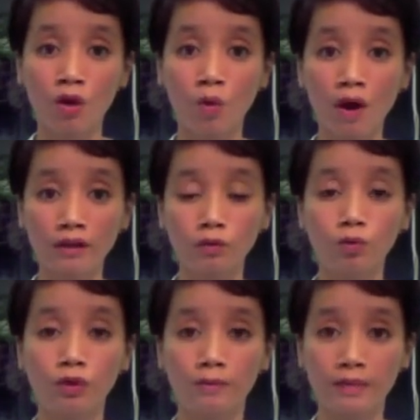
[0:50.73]
what
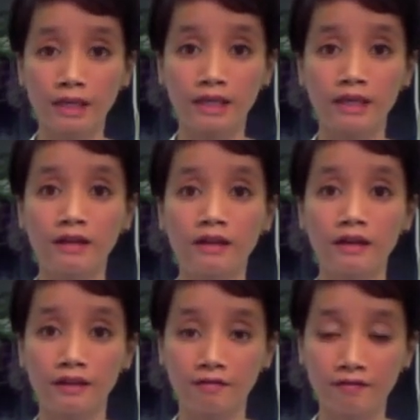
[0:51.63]
would be
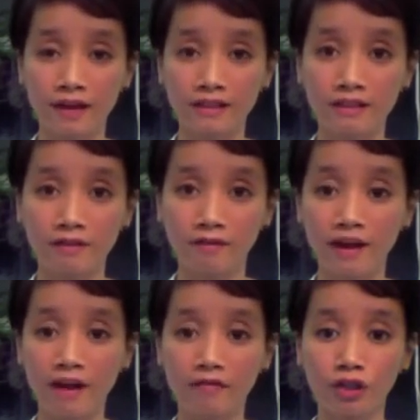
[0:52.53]
an effective
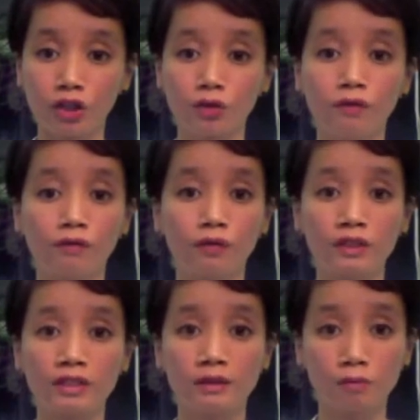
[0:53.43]
avenue for
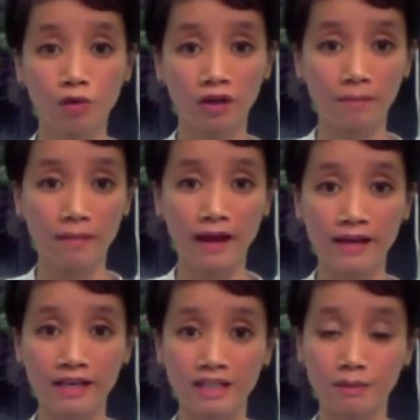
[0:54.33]
someone of my
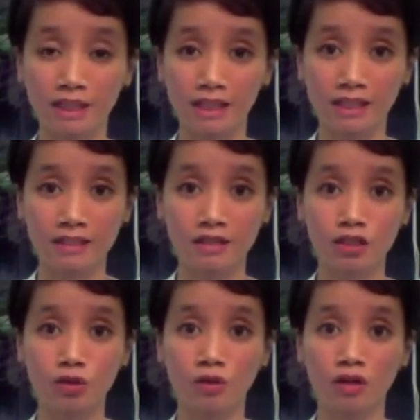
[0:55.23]
expertise
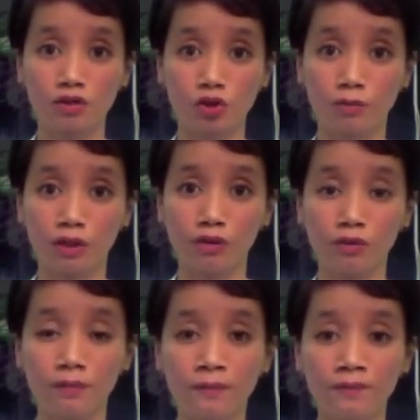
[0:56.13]
to contribute